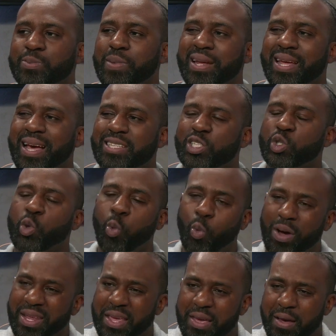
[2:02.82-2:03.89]
many as
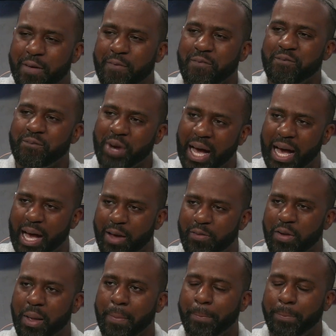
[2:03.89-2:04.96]
25
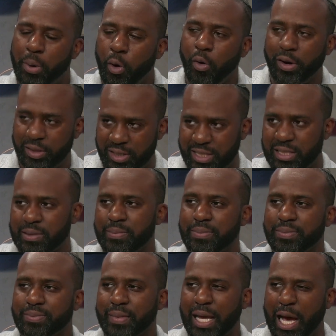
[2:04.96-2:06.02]
points
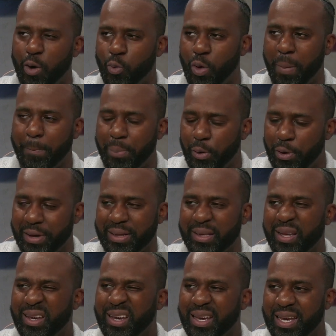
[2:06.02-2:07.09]
at one point
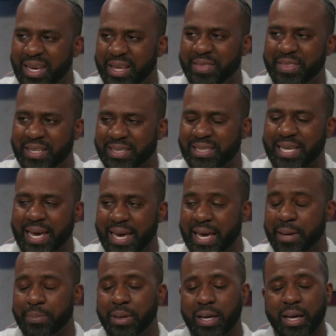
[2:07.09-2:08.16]
in this
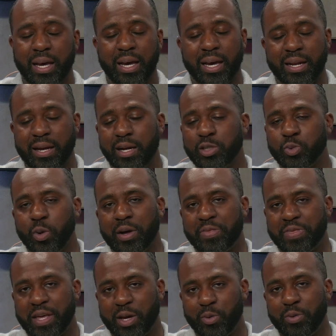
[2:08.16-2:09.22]
game. And here's one
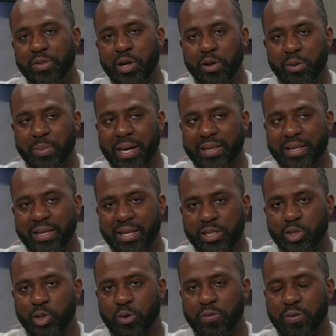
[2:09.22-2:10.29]
thing we've known about the
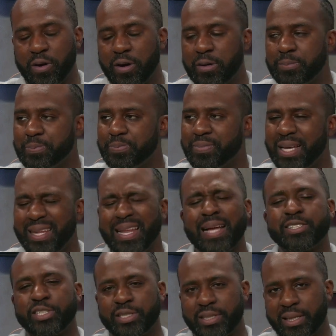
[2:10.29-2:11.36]
Knicks so far, and
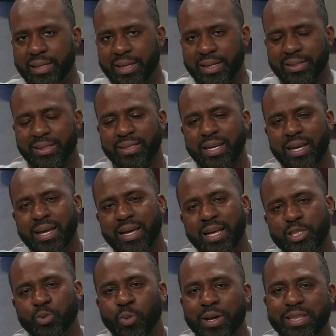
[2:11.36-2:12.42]
not just the Knicks.
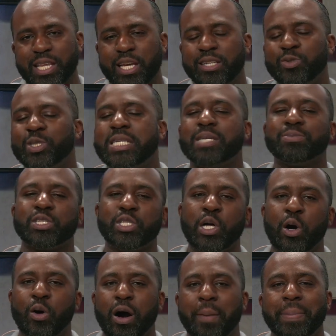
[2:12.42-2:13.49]
It's one thing you seem to
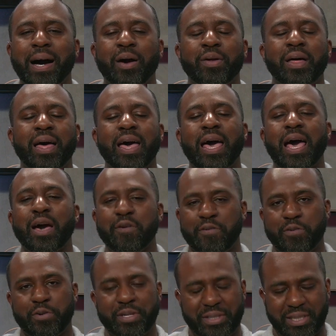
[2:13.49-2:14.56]
know about
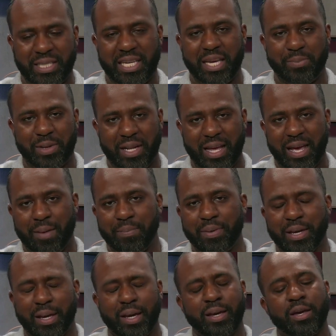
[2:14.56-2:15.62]
every team in the
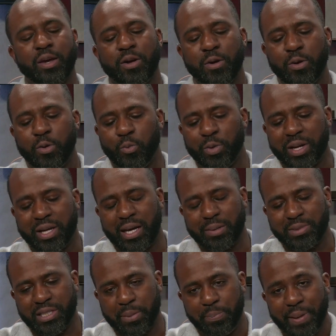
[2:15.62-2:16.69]
NBA. When it
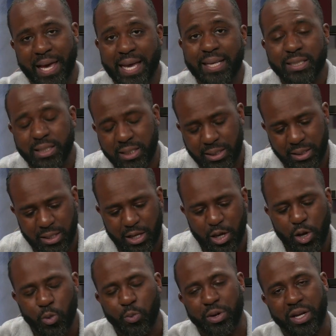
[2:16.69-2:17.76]
comes to pace,
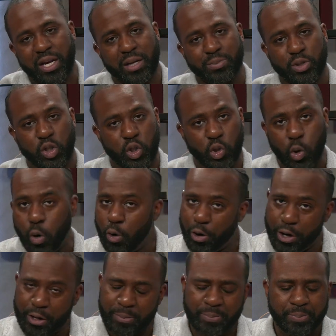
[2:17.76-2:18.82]
when it comes to
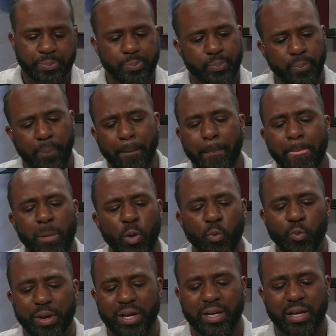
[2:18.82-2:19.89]
scoring,
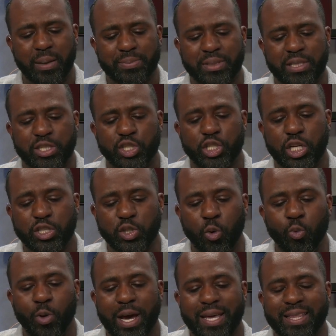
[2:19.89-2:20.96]
when it comes to just the
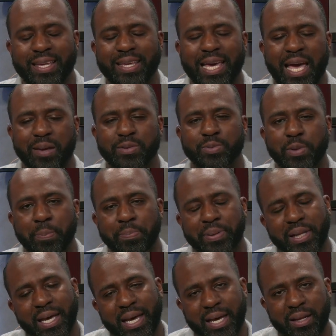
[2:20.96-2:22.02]
way the game's been
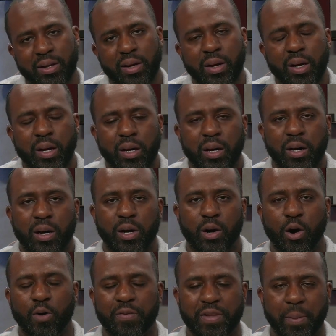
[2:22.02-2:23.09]
played
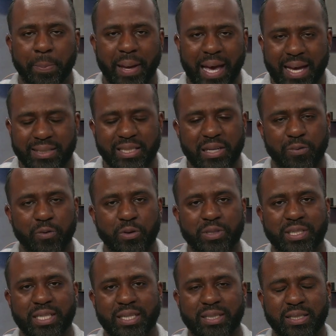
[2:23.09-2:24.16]
over the past several
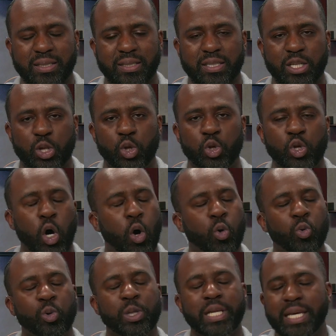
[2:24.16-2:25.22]
seasons, no
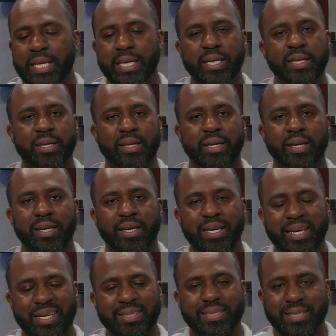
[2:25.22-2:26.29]
lead
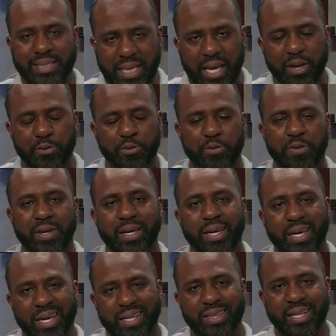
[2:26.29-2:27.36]
is safe
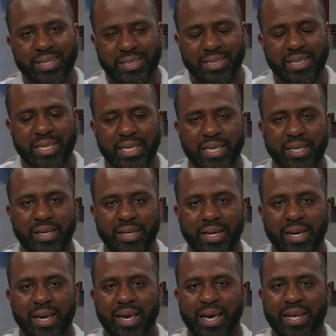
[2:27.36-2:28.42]
in this league.
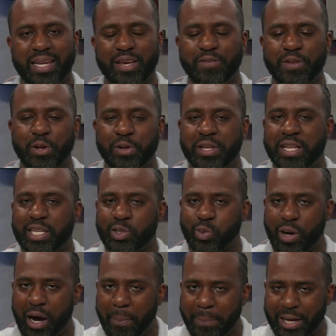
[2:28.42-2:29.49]
And even though the Knicks
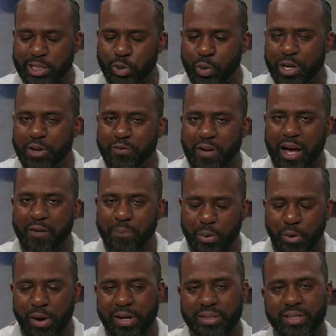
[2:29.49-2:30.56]
were up by 25
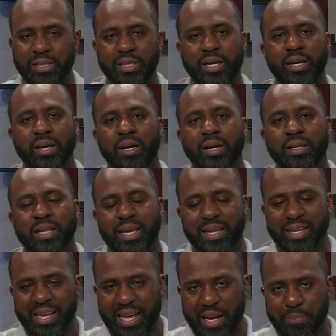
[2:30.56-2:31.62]
points, the
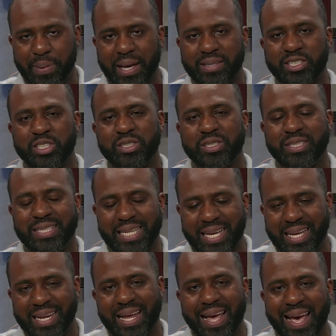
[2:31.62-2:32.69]
Indiana Pacers
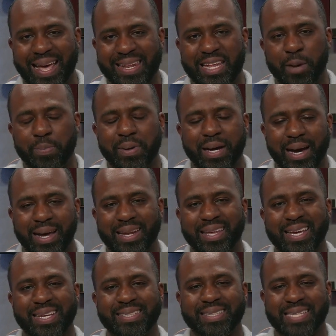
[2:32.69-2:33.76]
did end up cutting
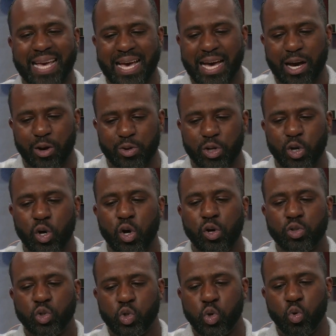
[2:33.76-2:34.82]
it down
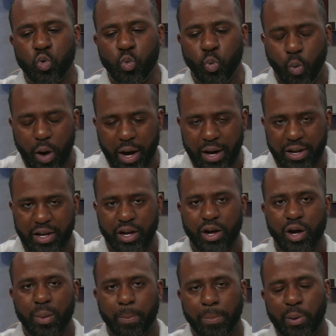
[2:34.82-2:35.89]
to 1
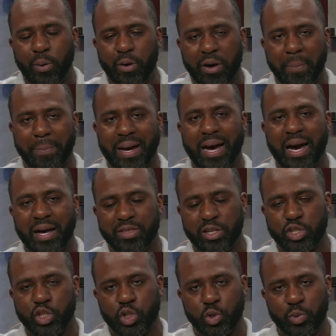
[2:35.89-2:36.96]
point behind the
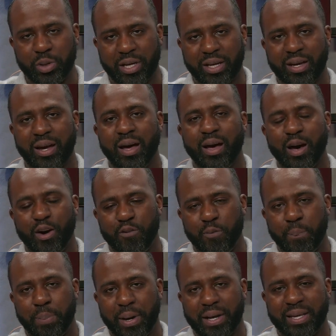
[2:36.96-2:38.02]
shooting
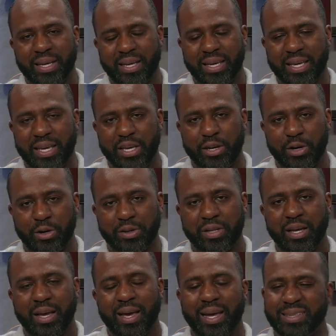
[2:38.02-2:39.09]
of Buddy Hield
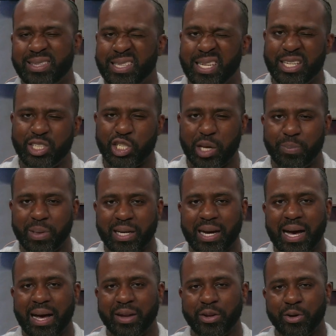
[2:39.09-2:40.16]
and TJ
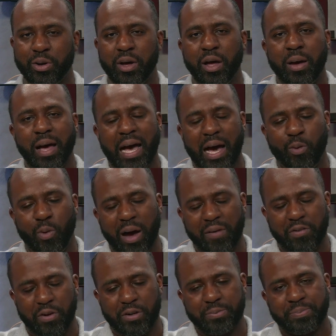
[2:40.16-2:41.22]
McConnell.
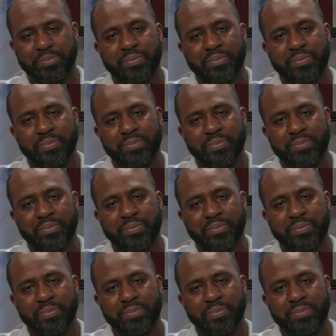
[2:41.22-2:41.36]
However,